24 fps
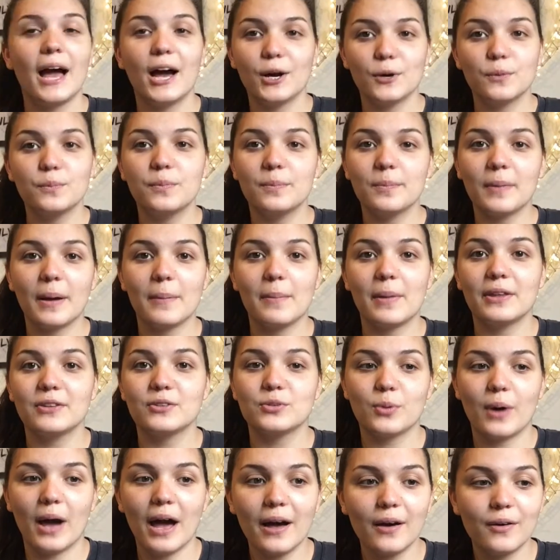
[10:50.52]
help my
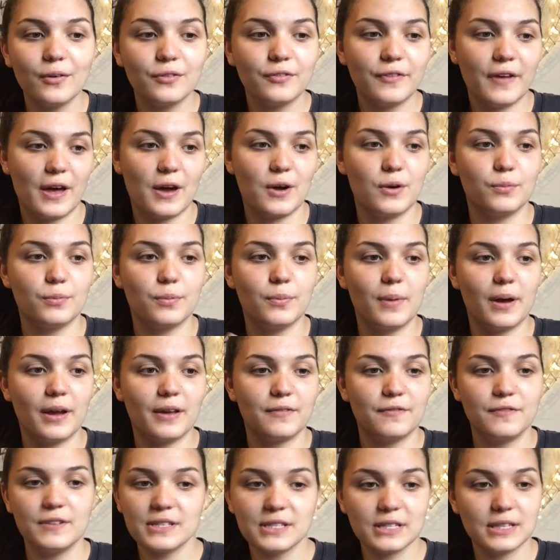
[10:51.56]
mental health, help my
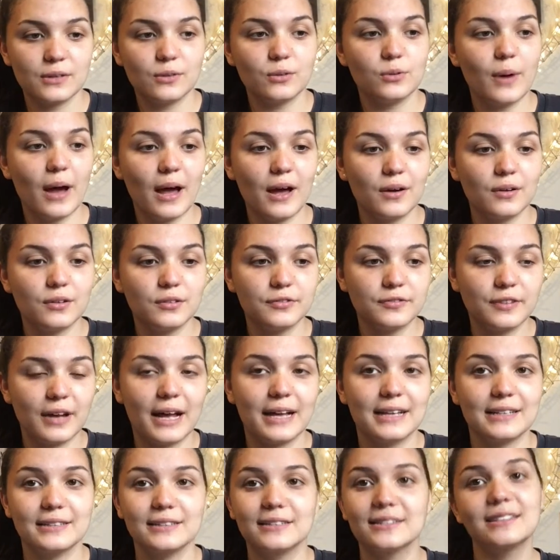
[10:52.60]
physical health
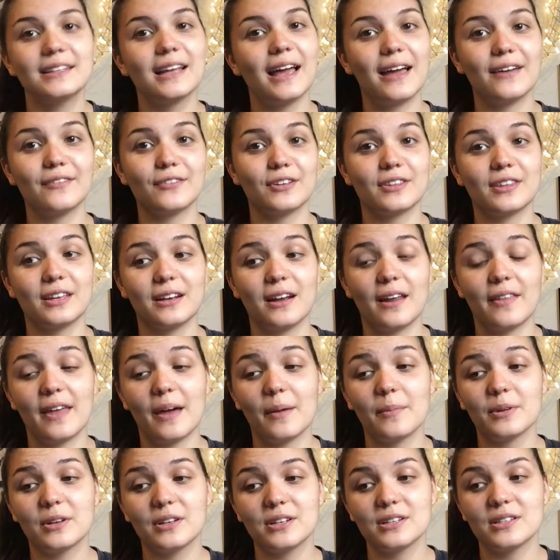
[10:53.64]
and everything like
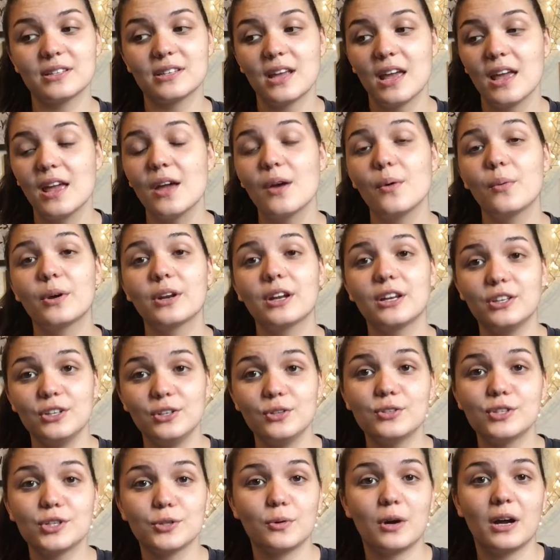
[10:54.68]
that because when I
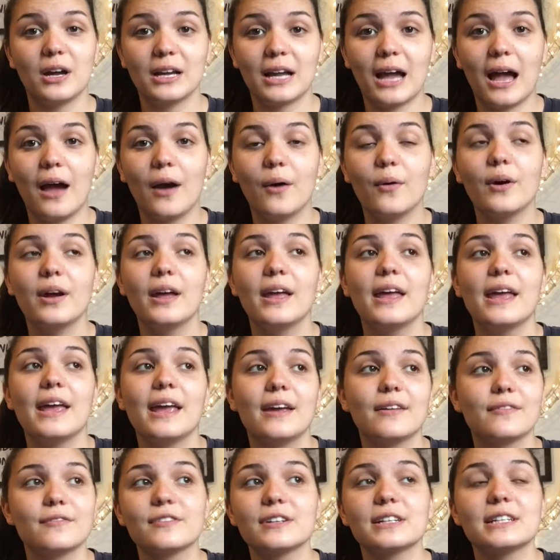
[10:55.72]
used to work out
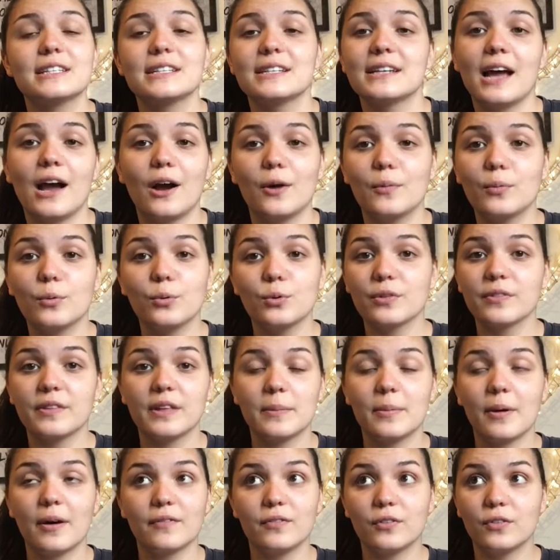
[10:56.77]
it really did help all of the
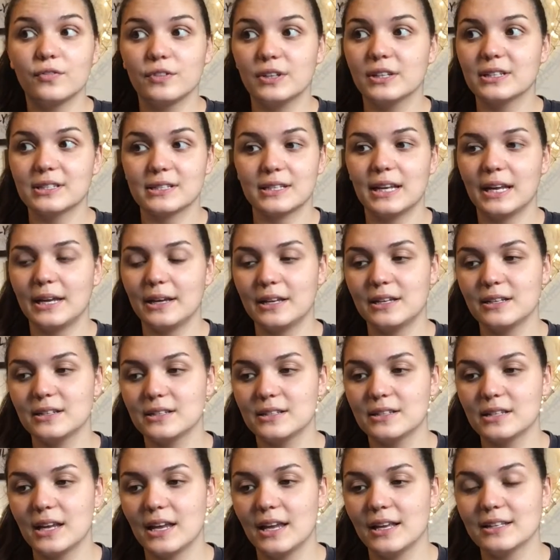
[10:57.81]
above obviously
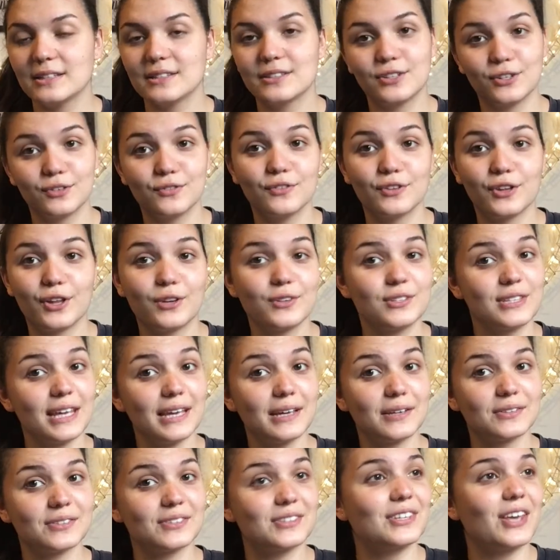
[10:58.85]
because it's good for those things